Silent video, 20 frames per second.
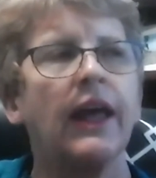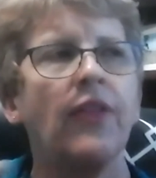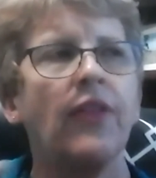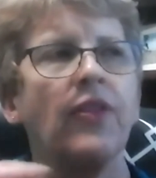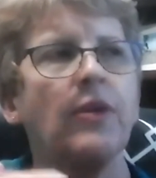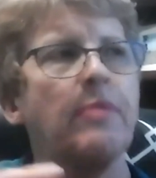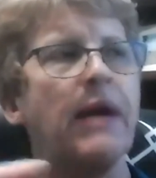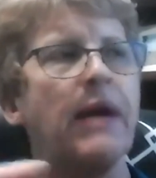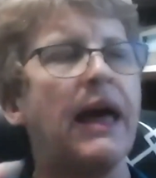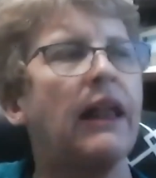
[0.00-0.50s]

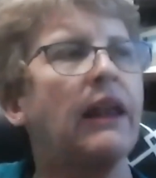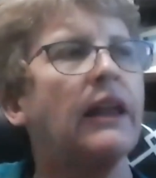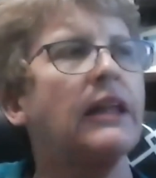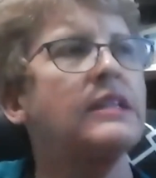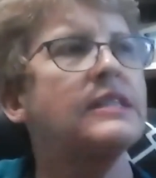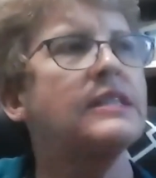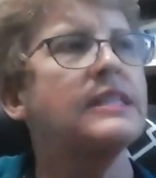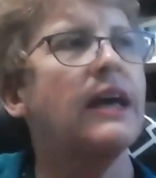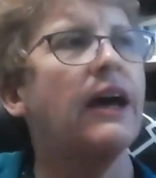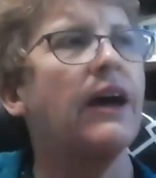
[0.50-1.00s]
the
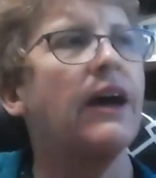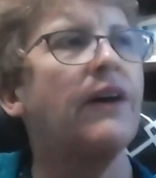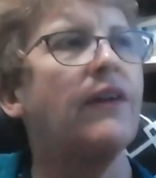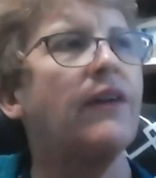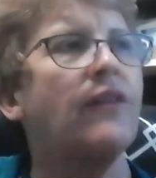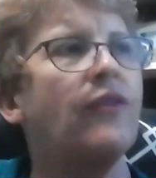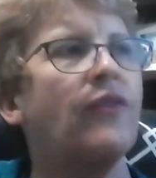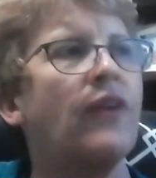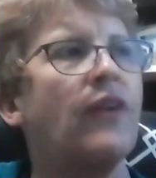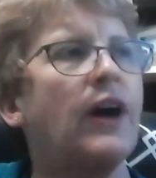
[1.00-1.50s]
balance
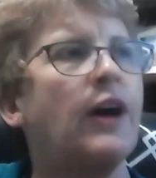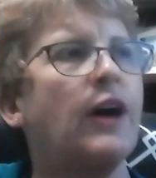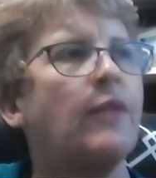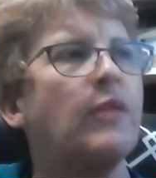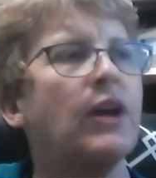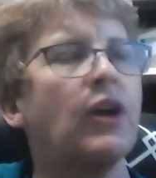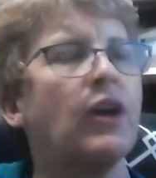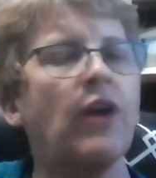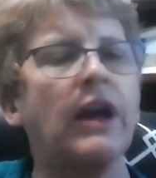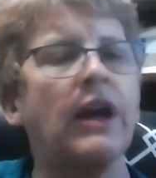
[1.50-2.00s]
of
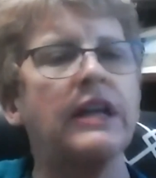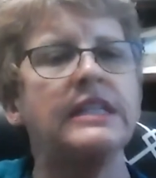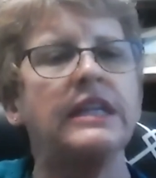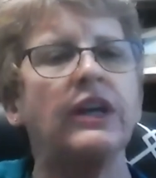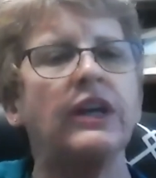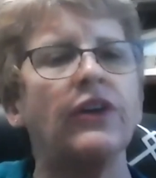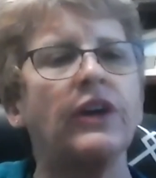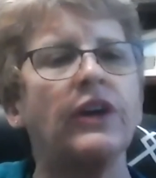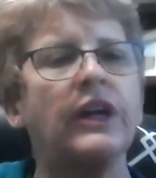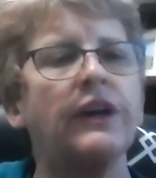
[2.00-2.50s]
the
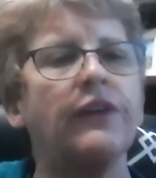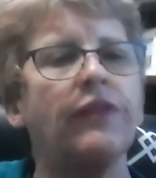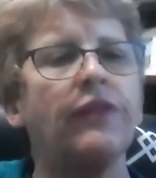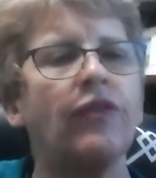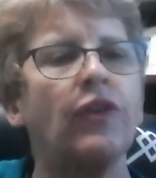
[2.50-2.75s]
criteria